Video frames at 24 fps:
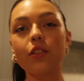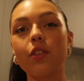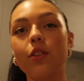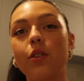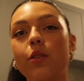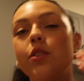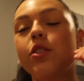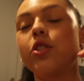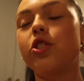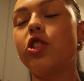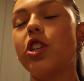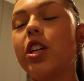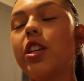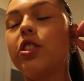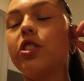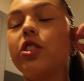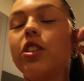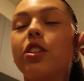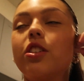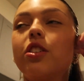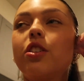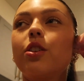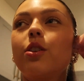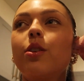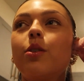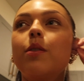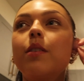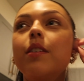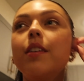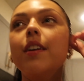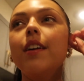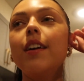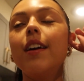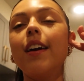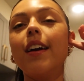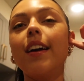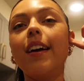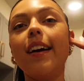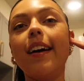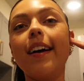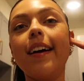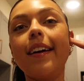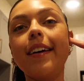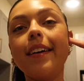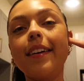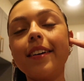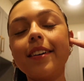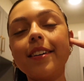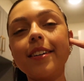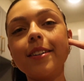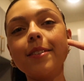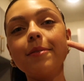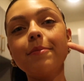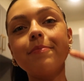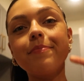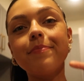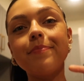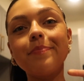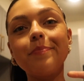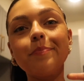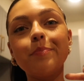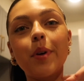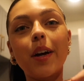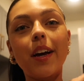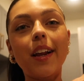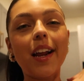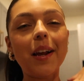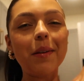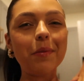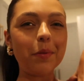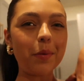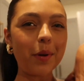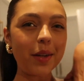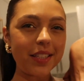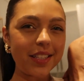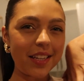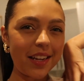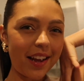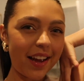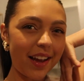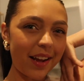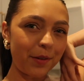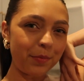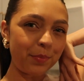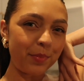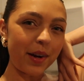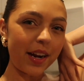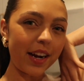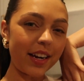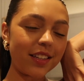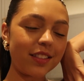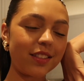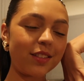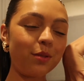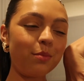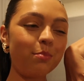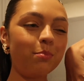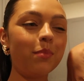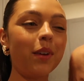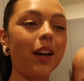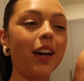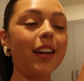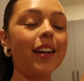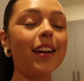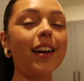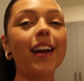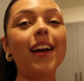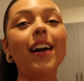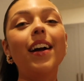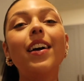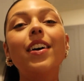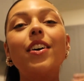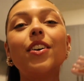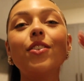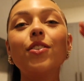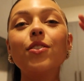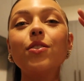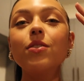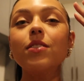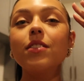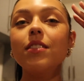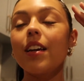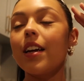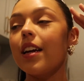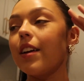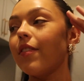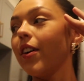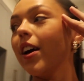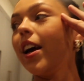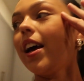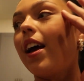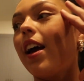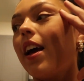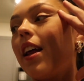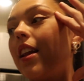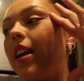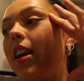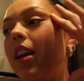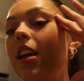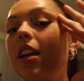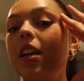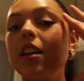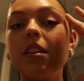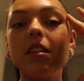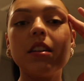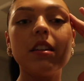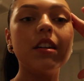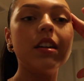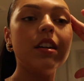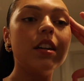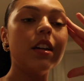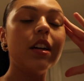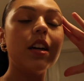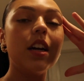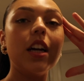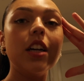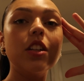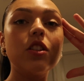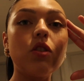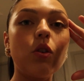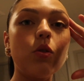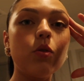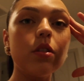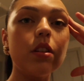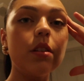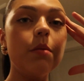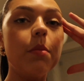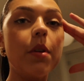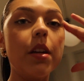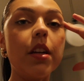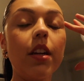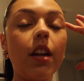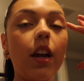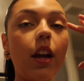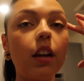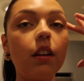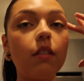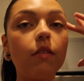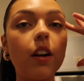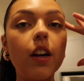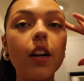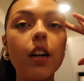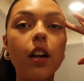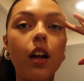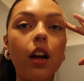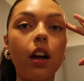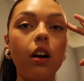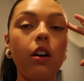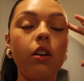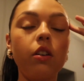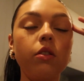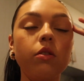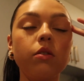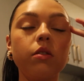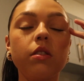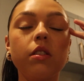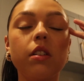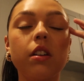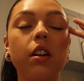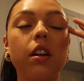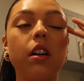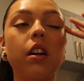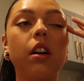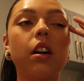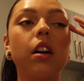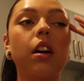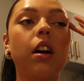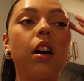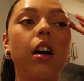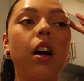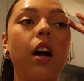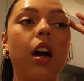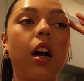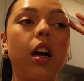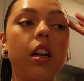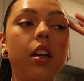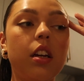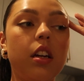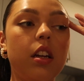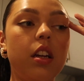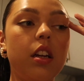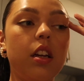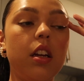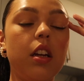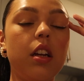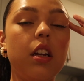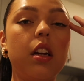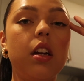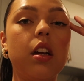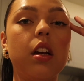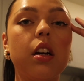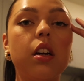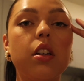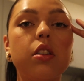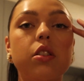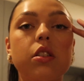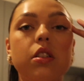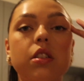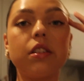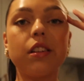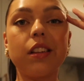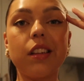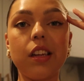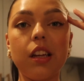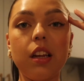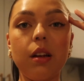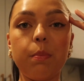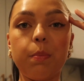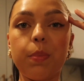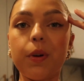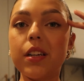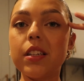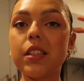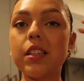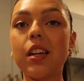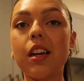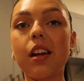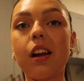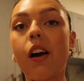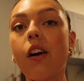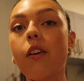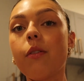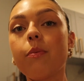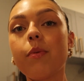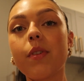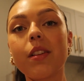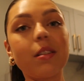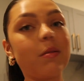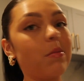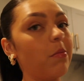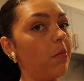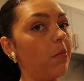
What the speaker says: clothes to change into. But I'm about to head back to my house. I have a headache. It's only midnight right now. I need sleep and to take off this